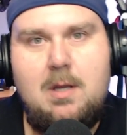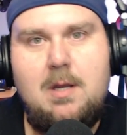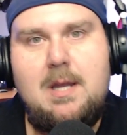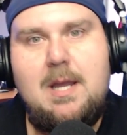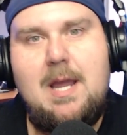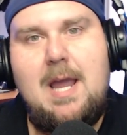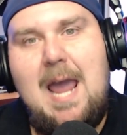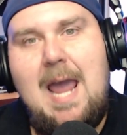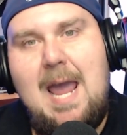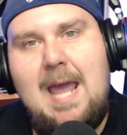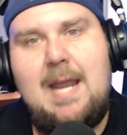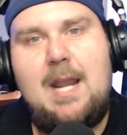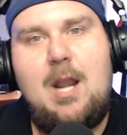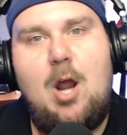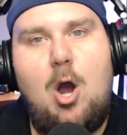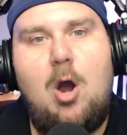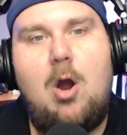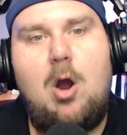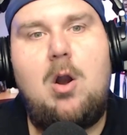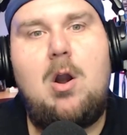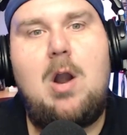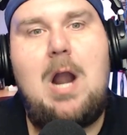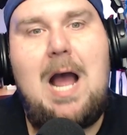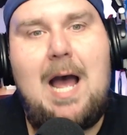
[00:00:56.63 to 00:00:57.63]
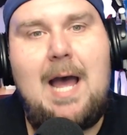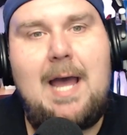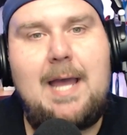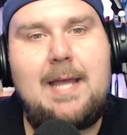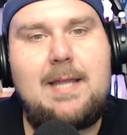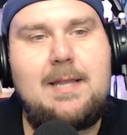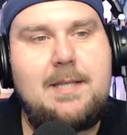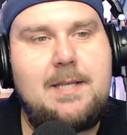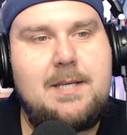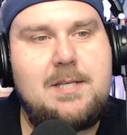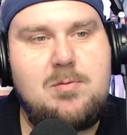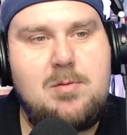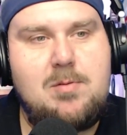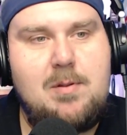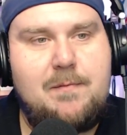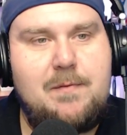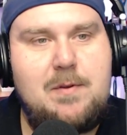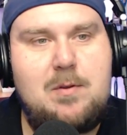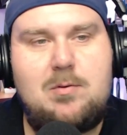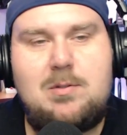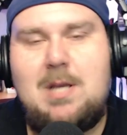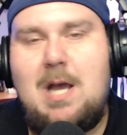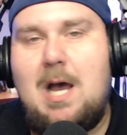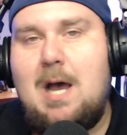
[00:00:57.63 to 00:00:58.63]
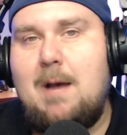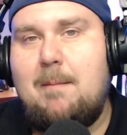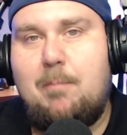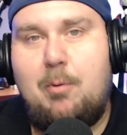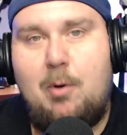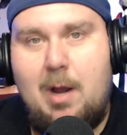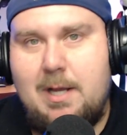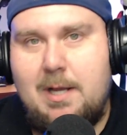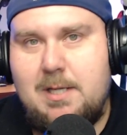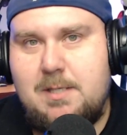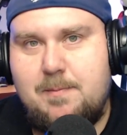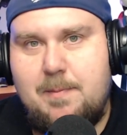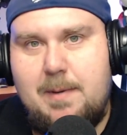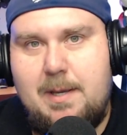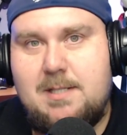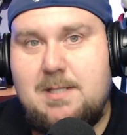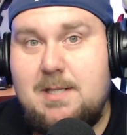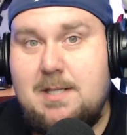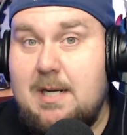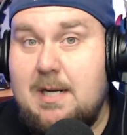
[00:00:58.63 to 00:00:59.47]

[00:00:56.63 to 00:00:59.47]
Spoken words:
NRI list with a few top prospects and a